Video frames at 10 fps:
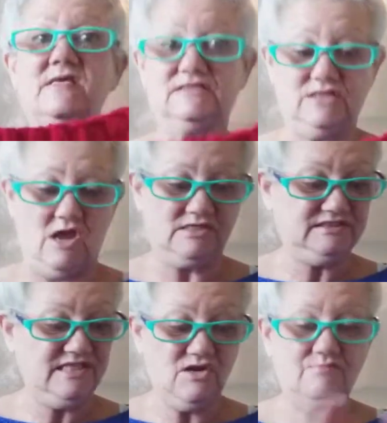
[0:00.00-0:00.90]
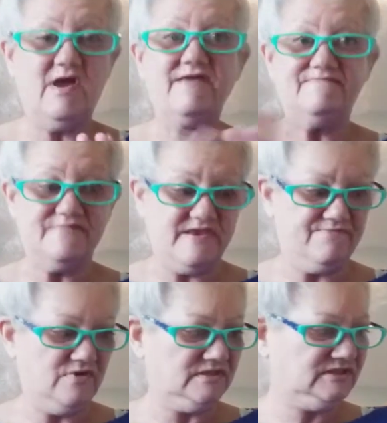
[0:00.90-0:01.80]
socks. They are my
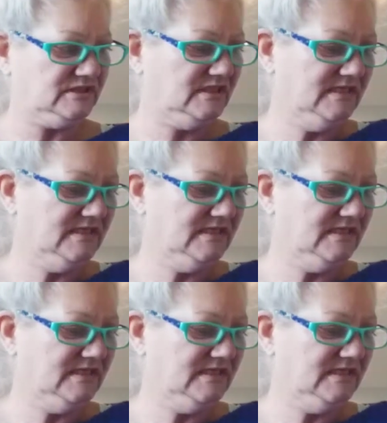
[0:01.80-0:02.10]
favorite.